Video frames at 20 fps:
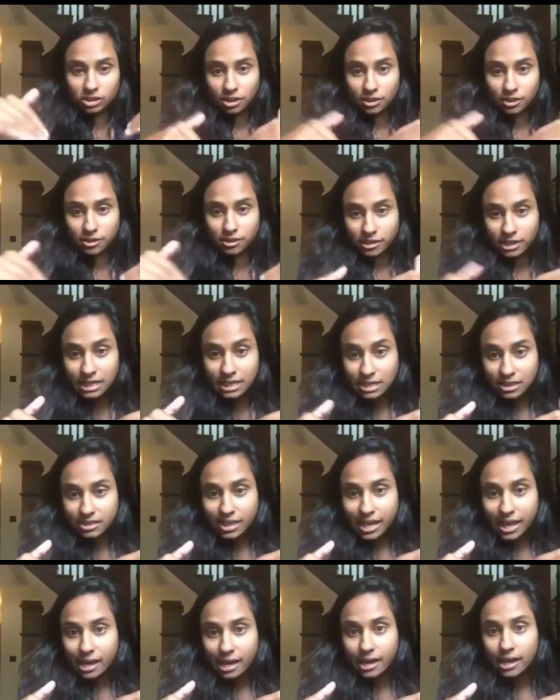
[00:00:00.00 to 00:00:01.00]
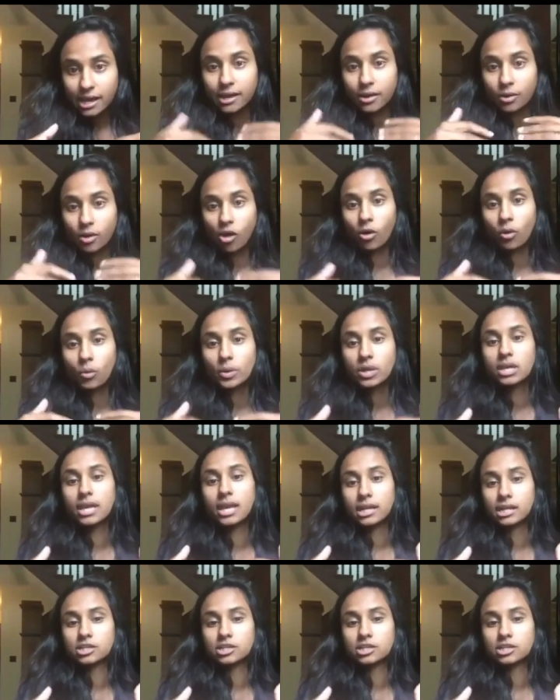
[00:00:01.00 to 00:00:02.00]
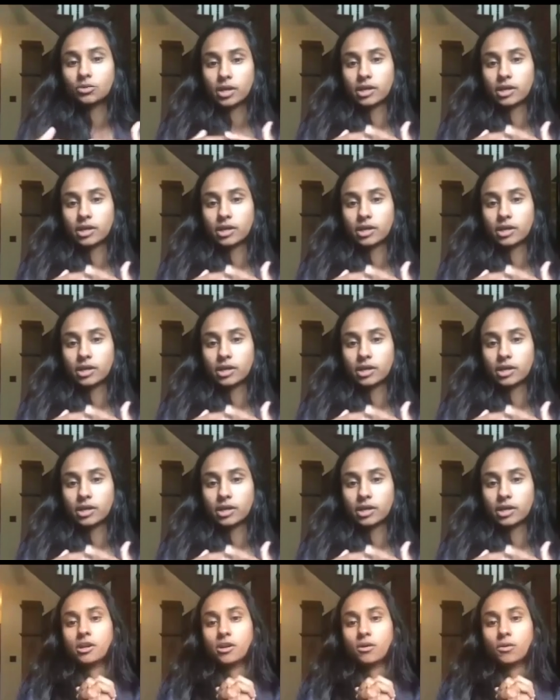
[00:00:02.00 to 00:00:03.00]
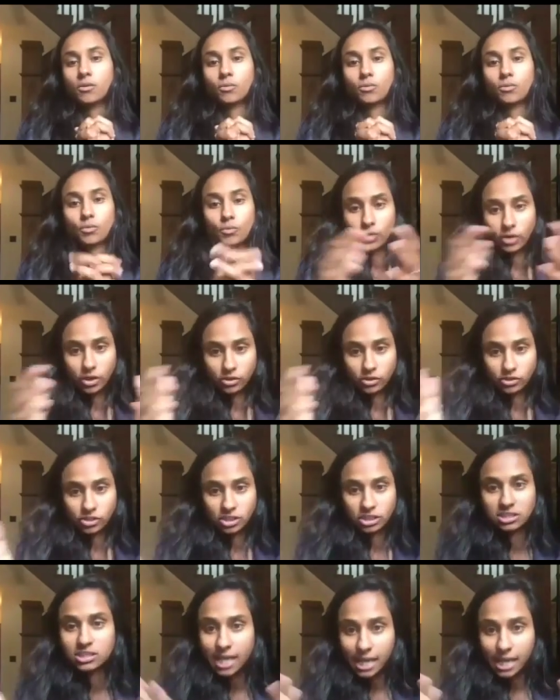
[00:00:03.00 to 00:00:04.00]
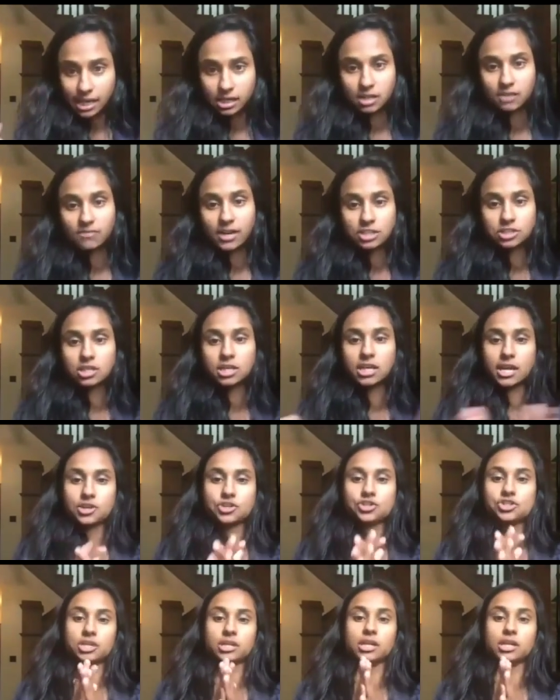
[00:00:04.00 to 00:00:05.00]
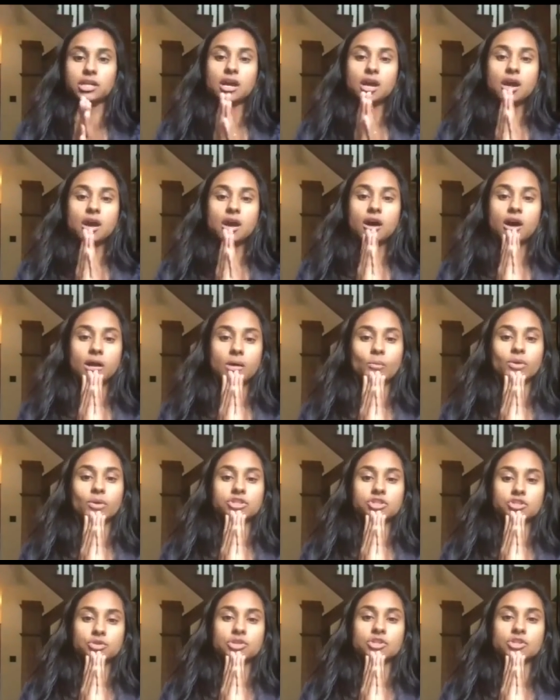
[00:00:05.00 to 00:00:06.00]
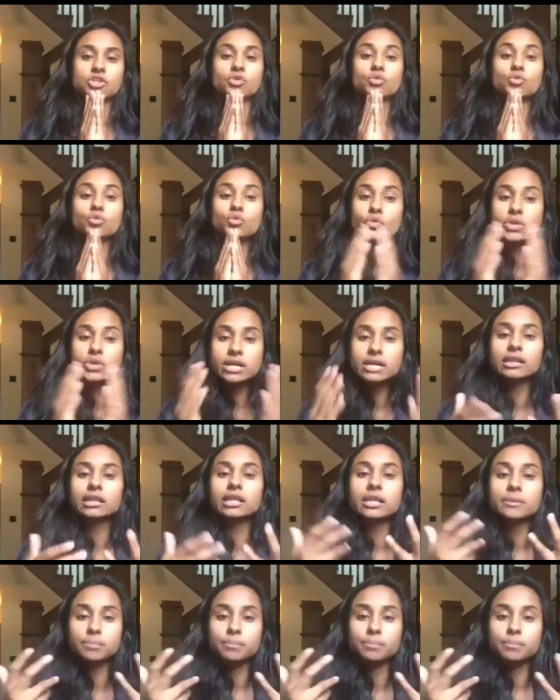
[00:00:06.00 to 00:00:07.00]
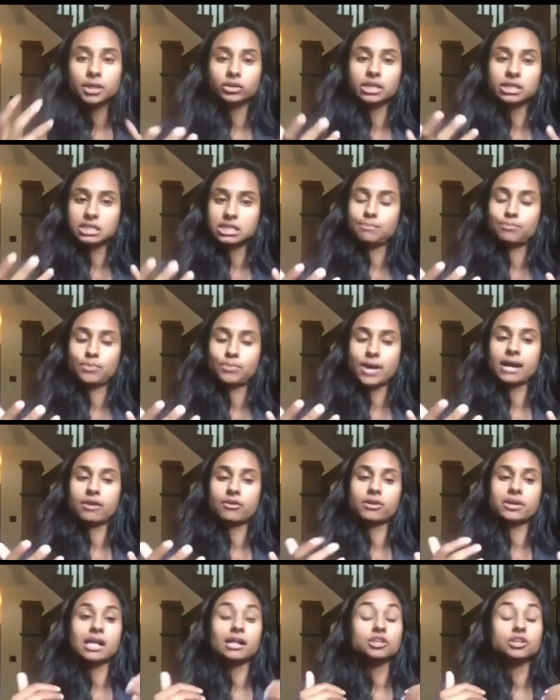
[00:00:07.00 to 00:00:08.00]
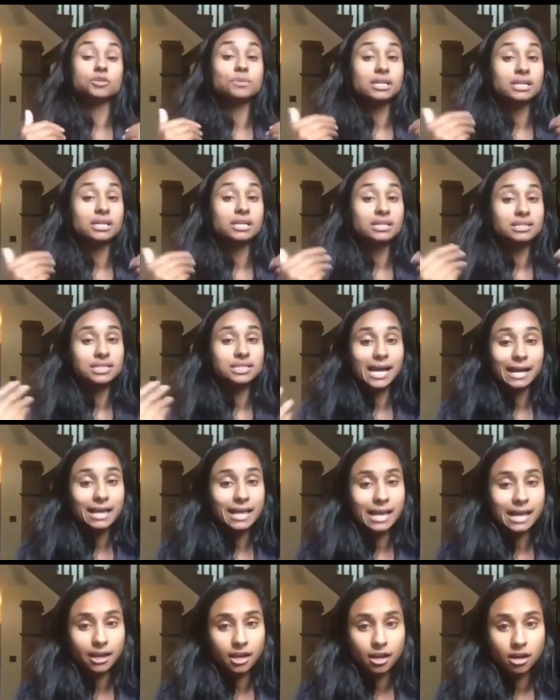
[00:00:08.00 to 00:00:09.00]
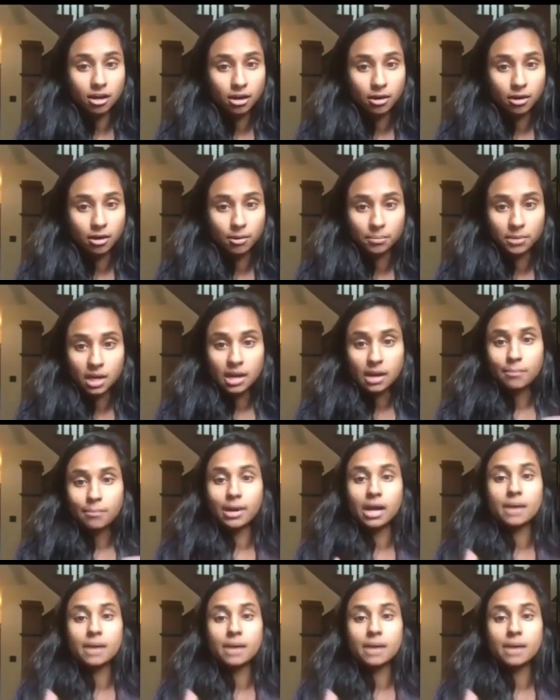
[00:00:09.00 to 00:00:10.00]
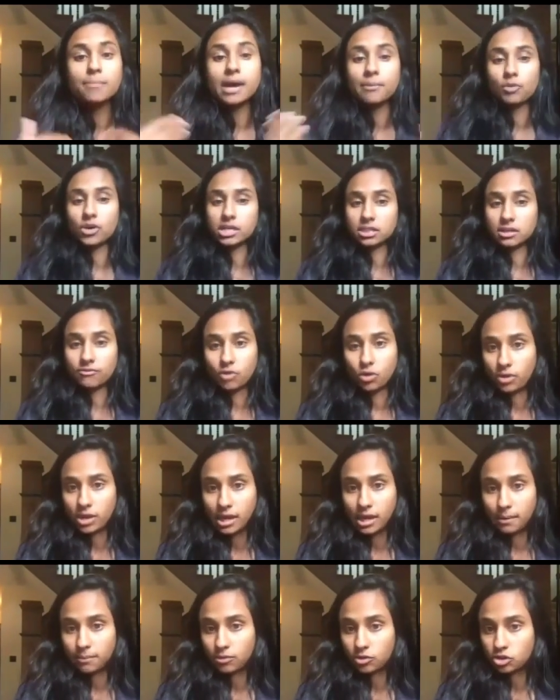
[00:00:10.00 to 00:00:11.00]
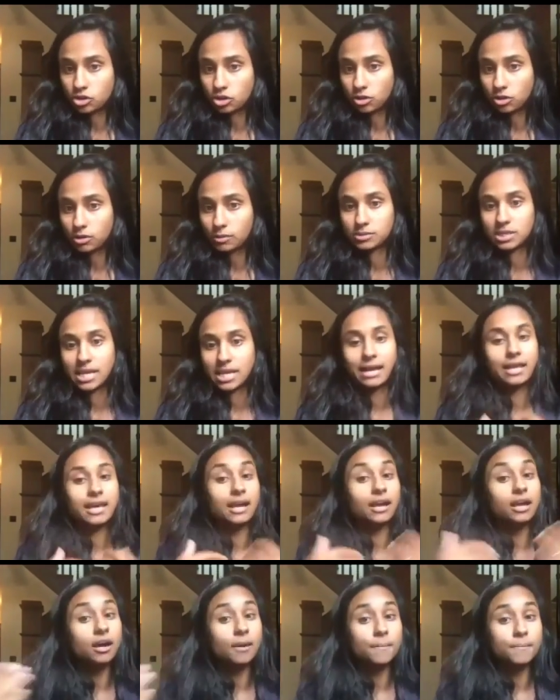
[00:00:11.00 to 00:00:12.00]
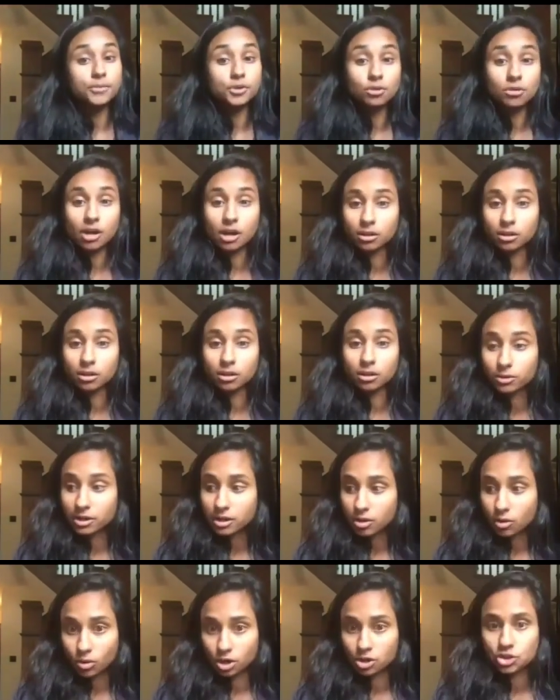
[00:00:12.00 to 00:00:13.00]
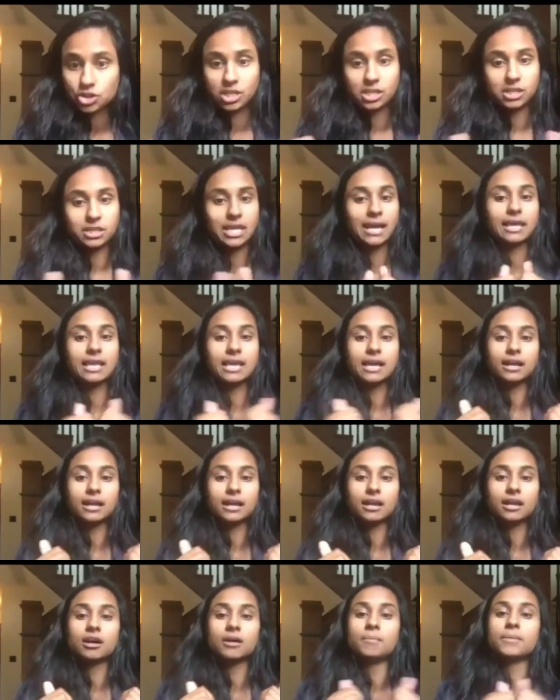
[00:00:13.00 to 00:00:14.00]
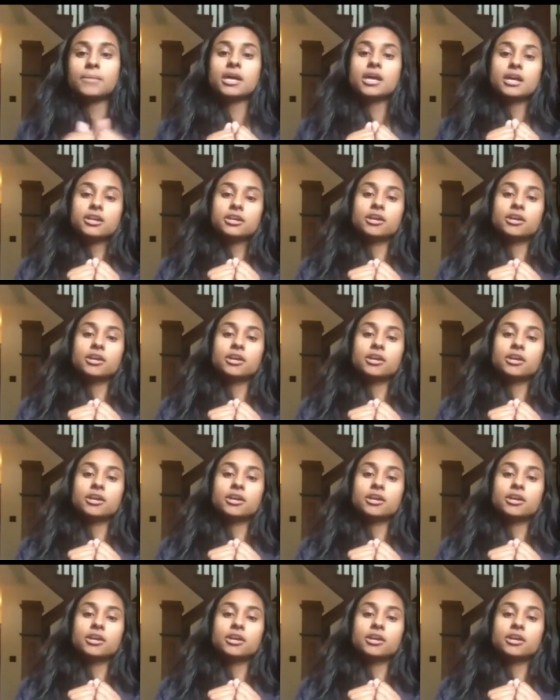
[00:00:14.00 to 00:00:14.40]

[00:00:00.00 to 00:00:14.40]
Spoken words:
what's underneath that, and are we getting to rigorous, sustained investigation when students are really building deep background knowledge, because that can't come by memorizing vocab terms. That can't come through coloring a worksheet. That can't come,